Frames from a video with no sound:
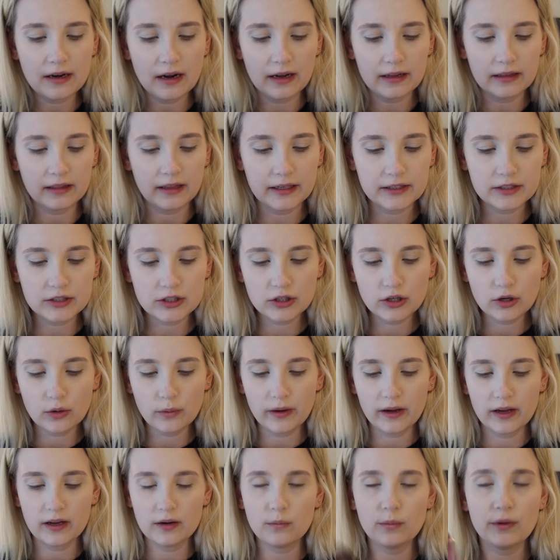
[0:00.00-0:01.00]
I like to go
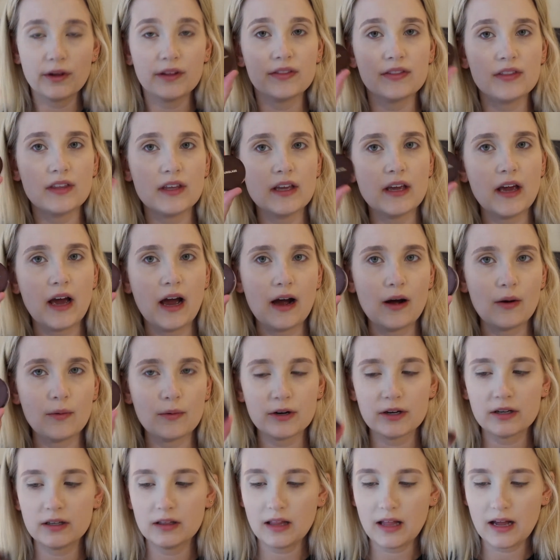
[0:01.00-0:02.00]
in with the
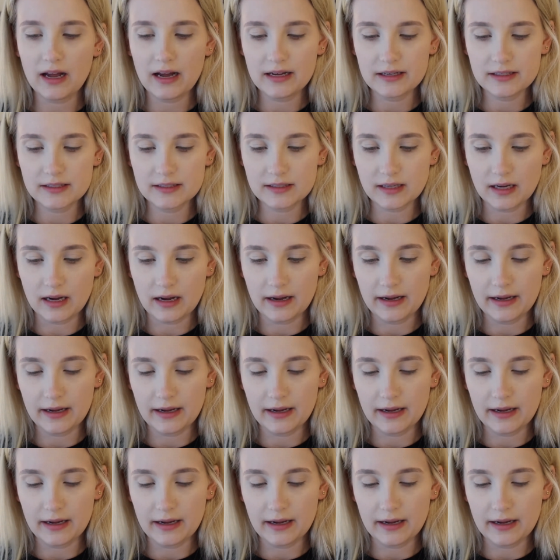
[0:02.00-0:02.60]
Hourglass